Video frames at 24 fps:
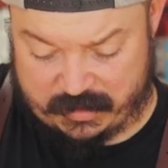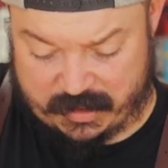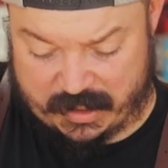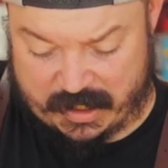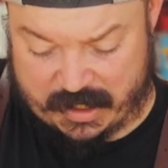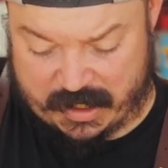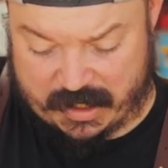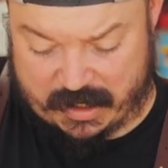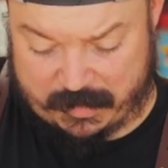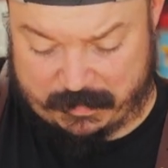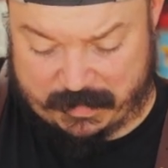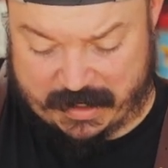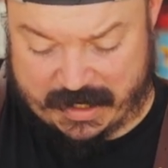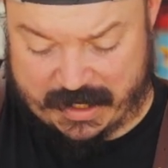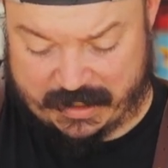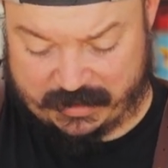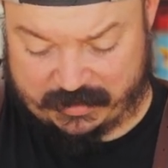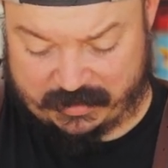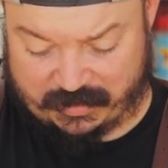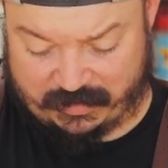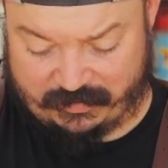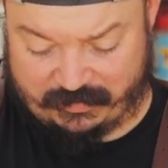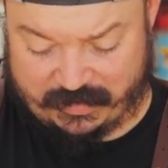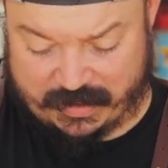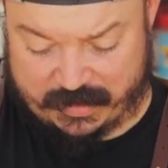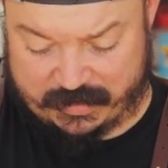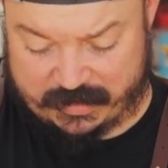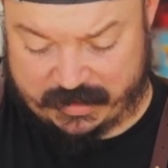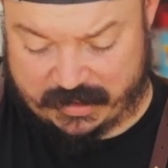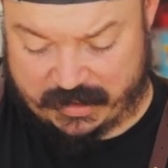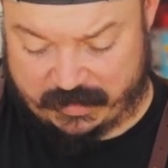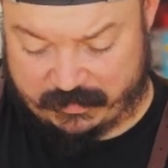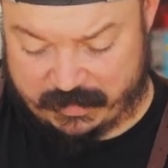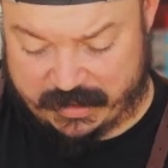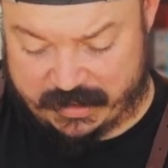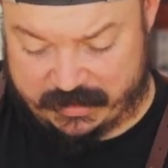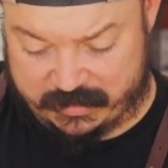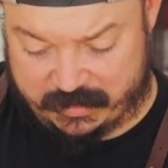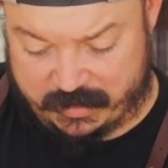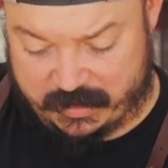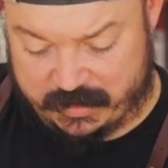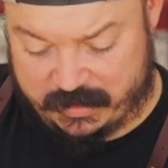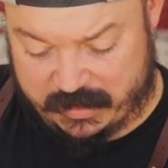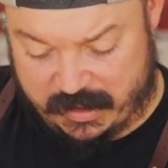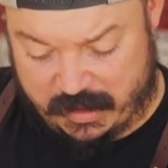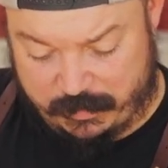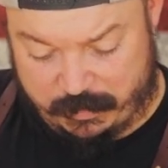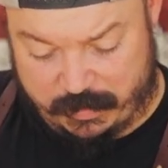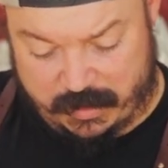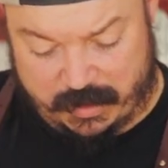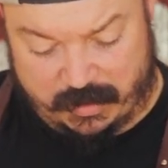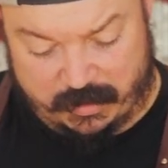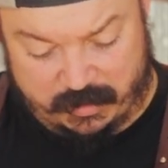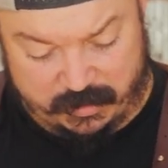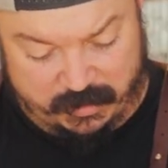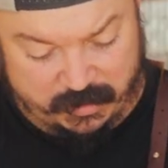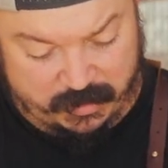I actually found it at Restaurant Depot.